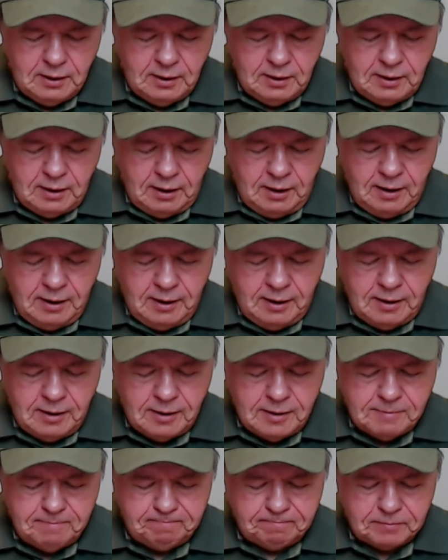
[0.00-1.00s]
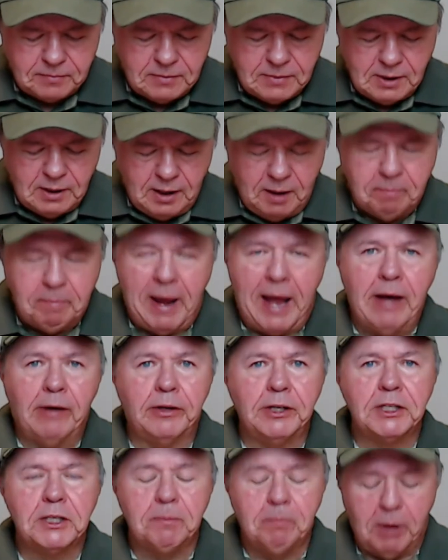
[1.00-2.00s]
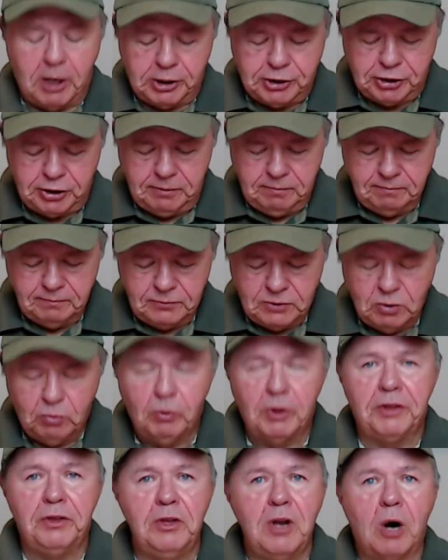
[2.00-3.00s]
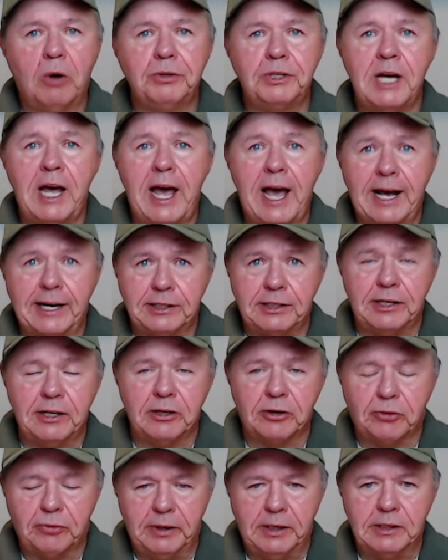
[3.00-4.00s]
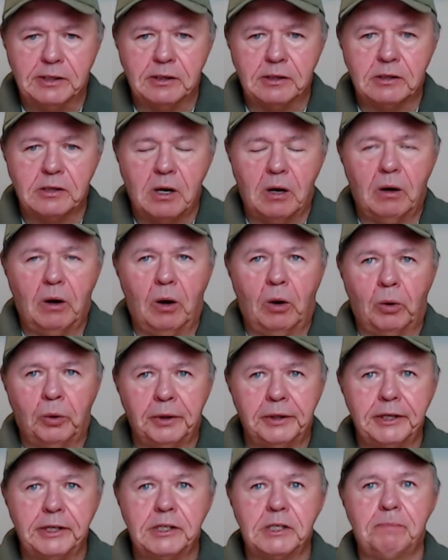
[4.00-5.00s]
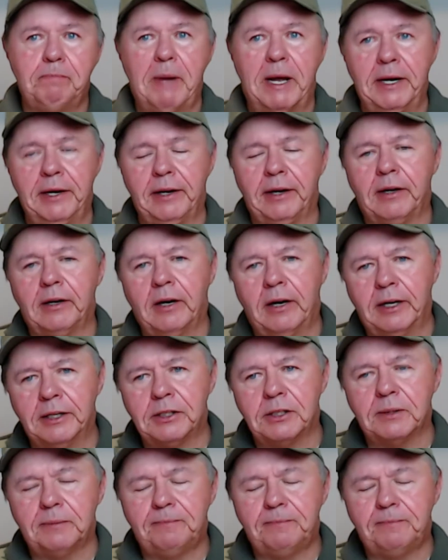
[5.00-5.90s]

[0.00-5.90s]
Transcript: A balanced budget with no tax increases, only spending cuts.